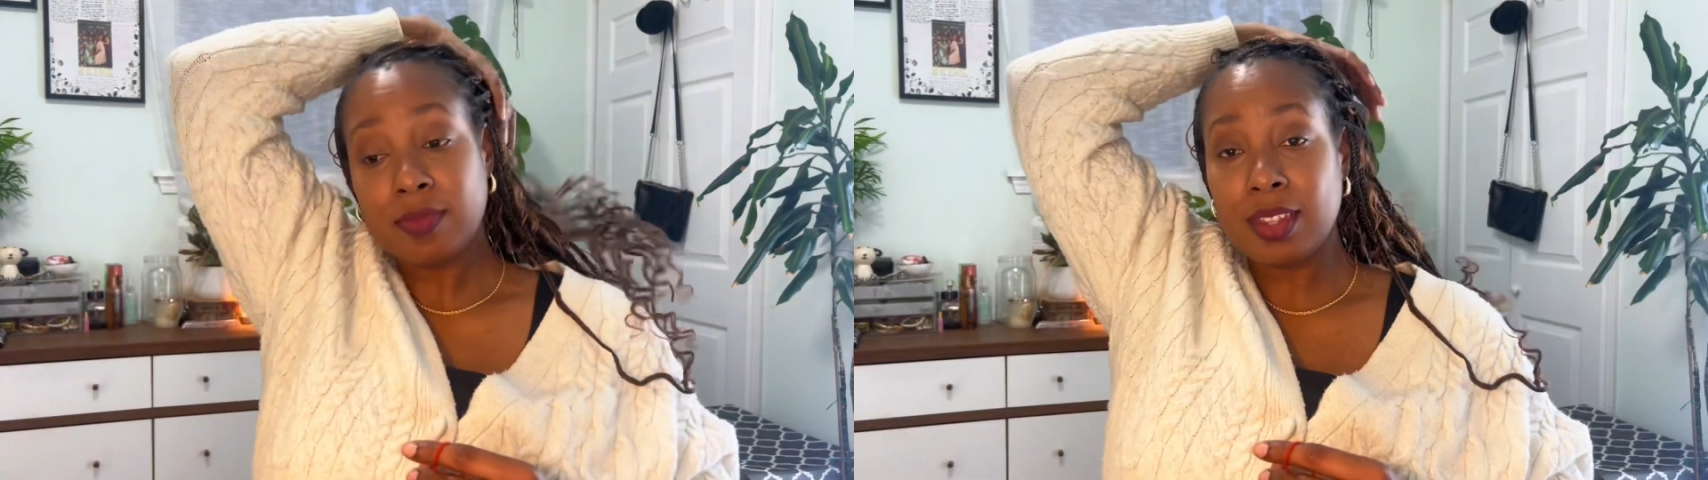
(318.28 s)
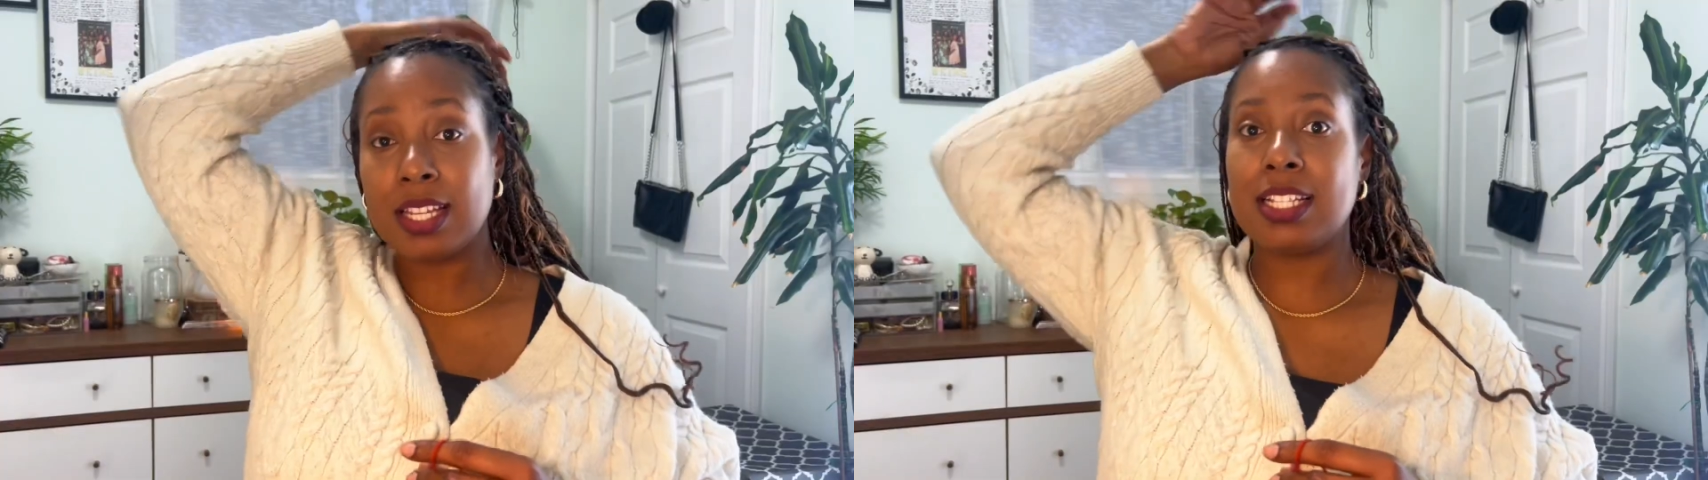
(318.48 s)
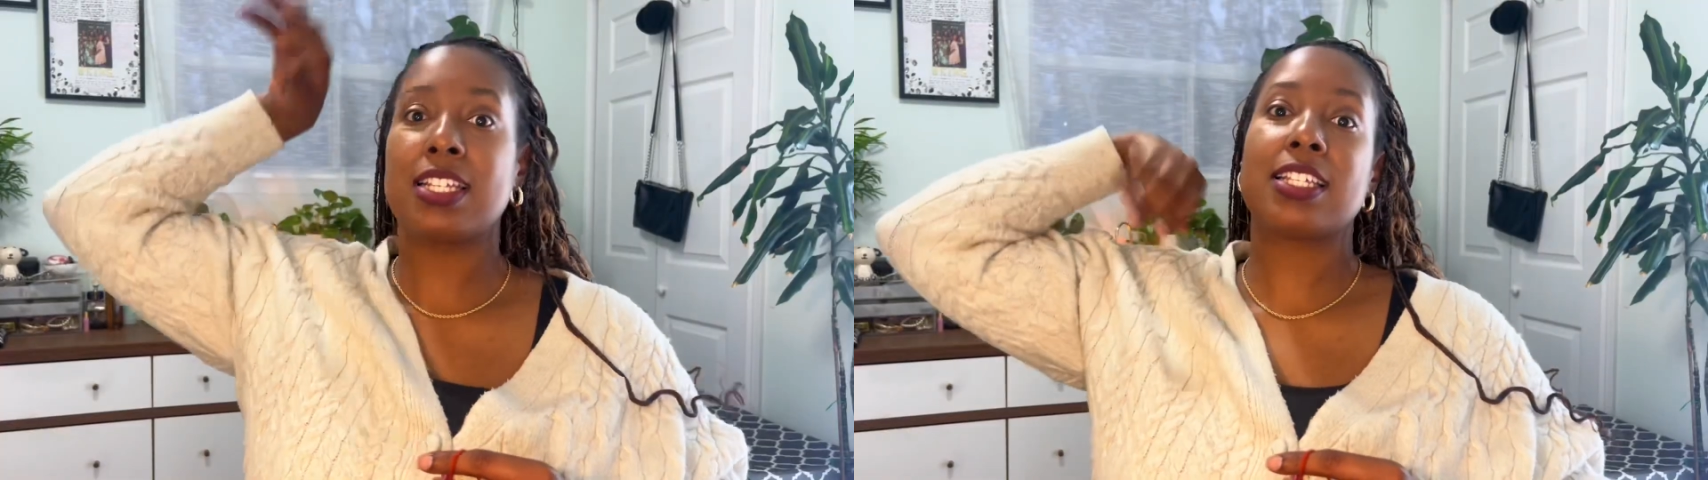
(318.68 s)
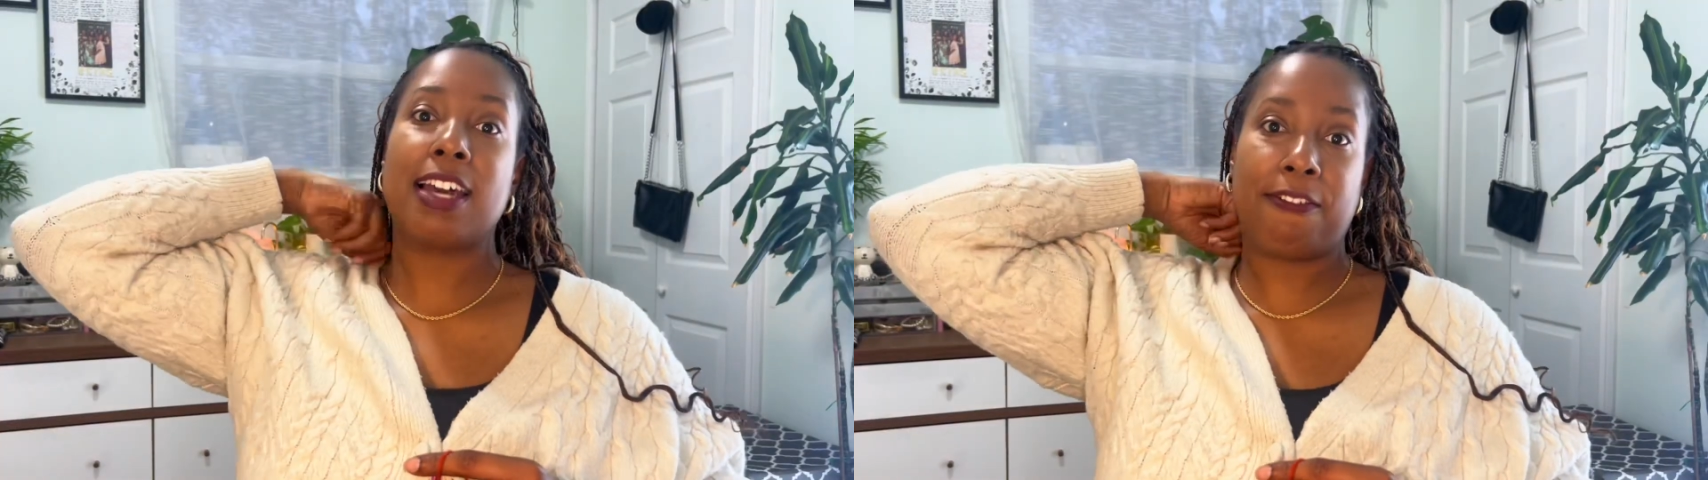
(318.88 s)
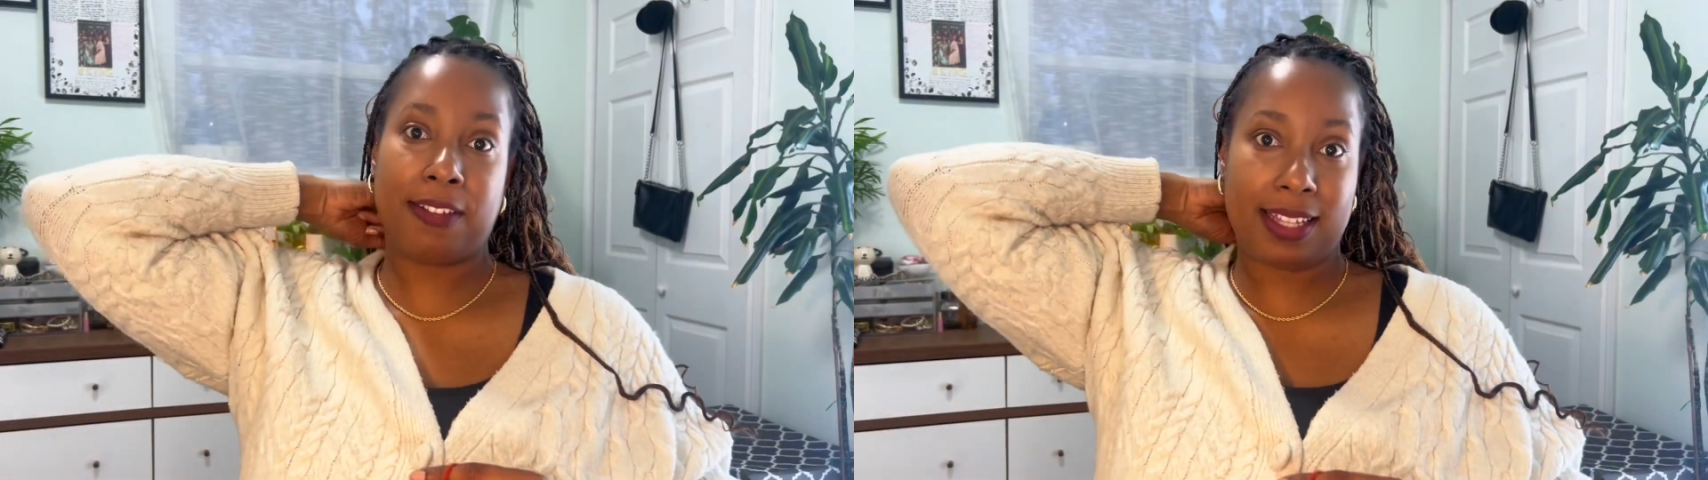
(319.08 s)
this is
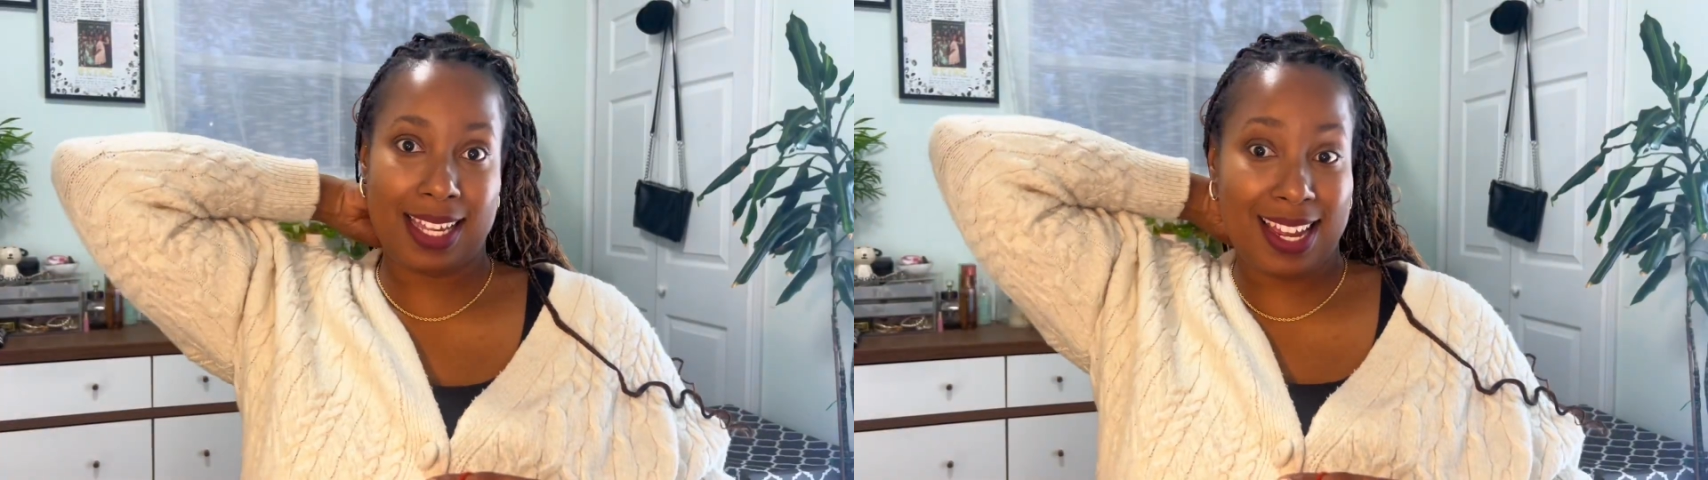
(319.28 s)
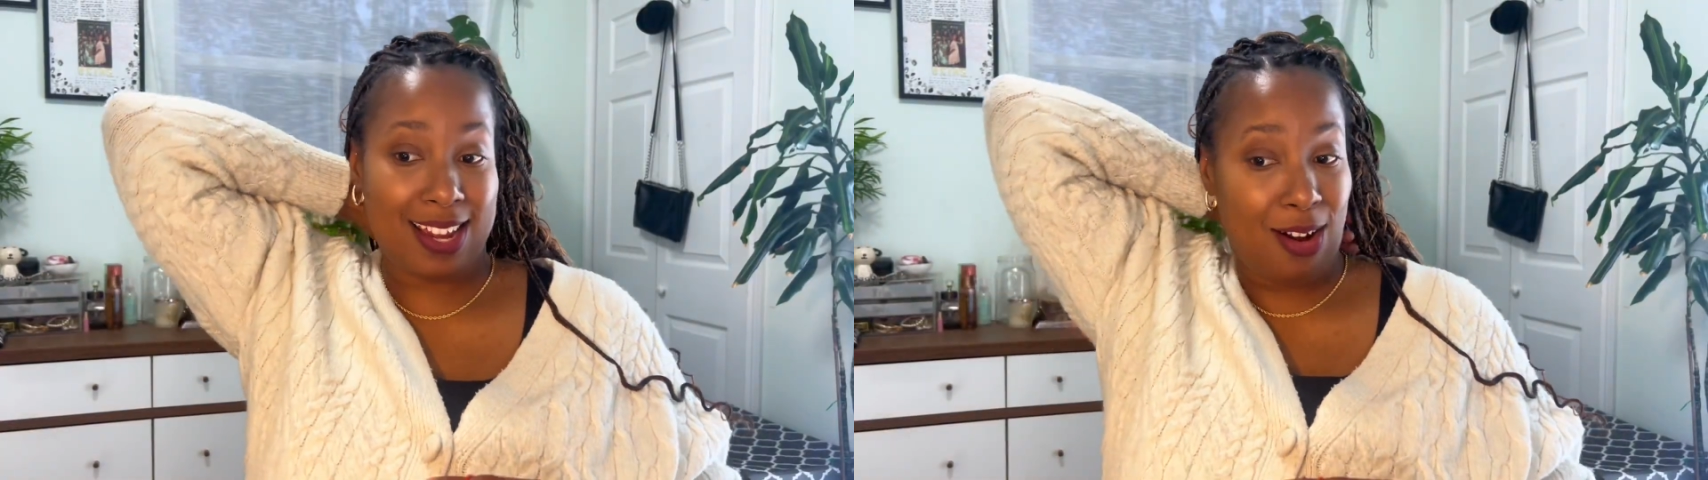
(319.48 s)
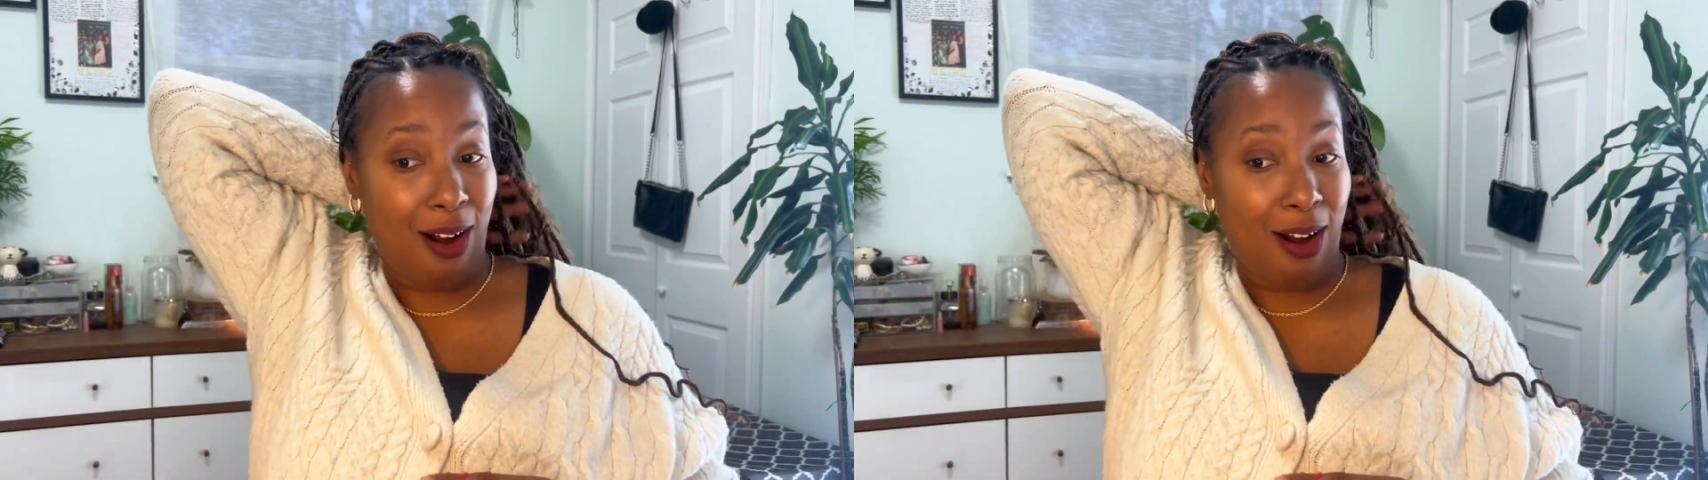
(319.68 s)
definitely